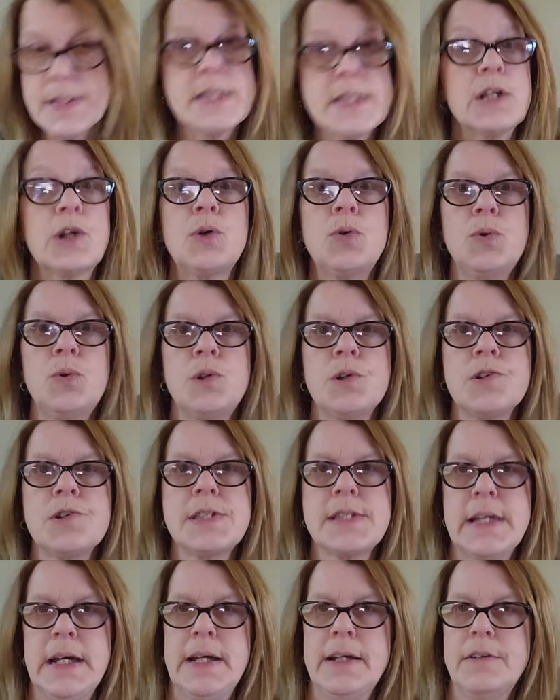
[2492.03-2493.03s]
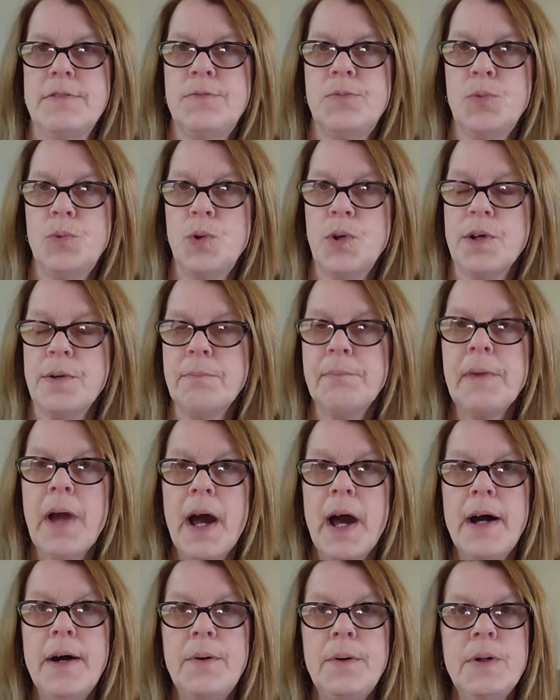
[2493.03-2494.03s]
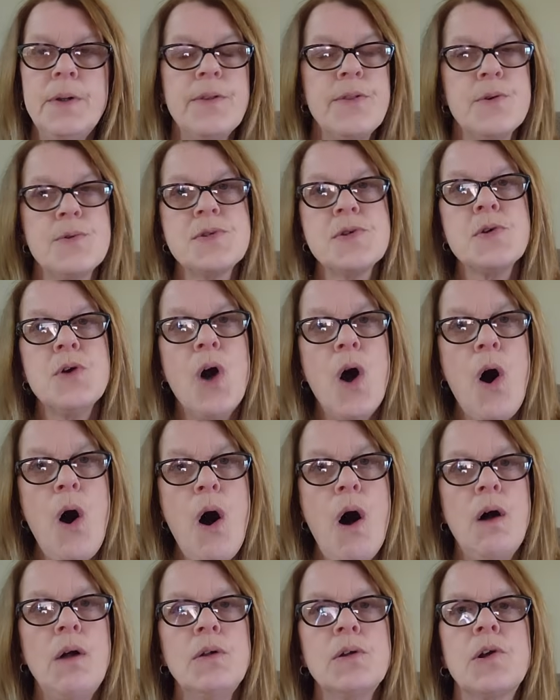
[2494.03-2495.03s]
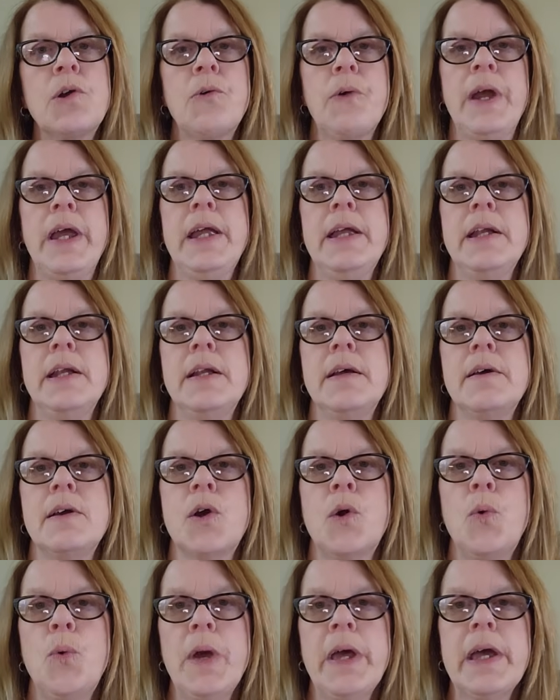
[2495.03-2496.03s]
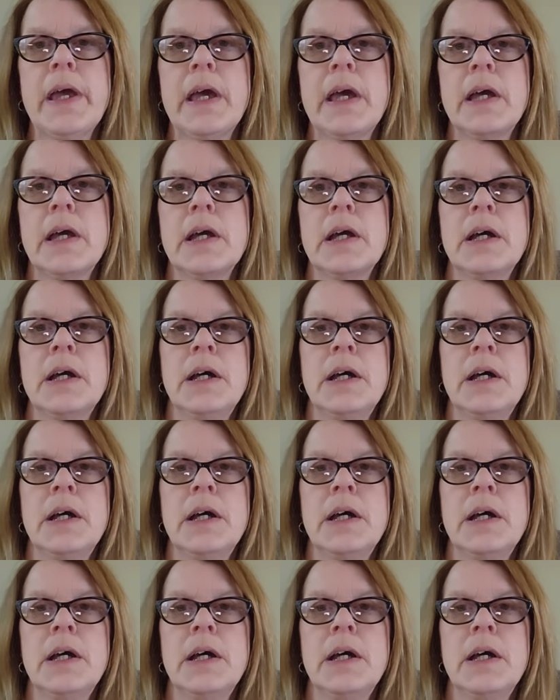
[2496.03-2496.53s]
The cooler side of warm cowl. Those are all great, quick,